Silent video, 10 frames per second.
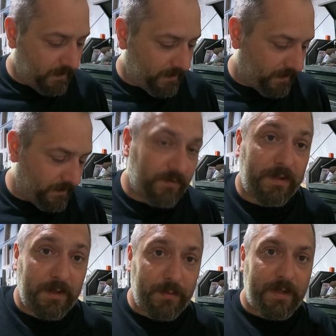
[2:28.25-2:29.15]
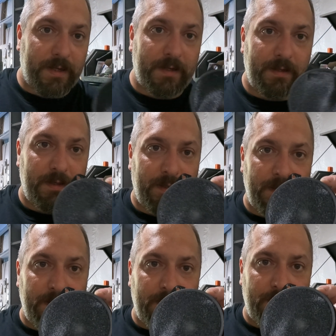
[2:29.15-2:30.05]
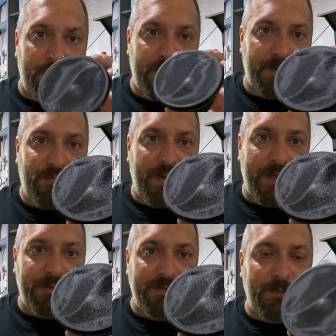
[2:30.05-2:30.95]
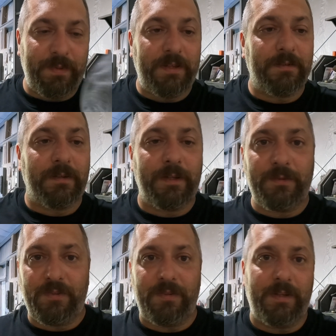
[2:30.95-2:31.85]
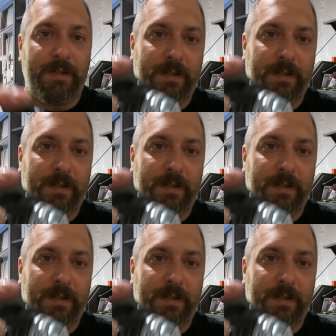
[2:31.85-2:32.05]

Alright, so here we are. We got the factory speaker out.